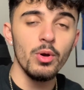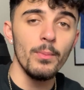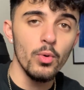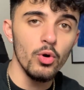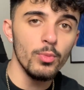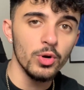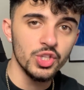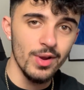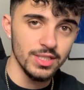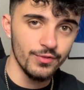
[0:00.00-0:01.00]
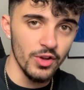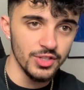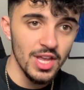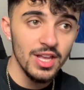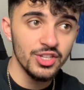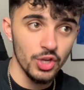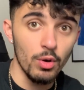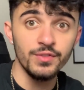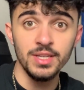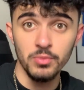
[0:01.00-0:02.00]
we want more and more transfers,
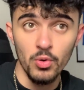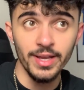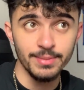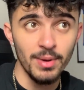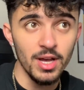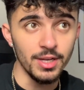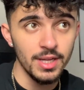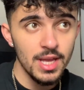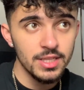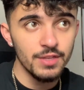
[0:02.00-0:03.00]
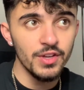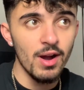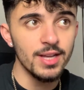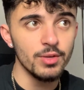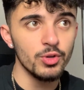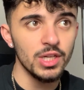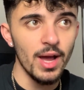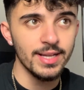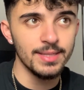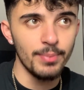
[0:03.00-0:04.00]
so obviously more gets burned. So if you guys would like to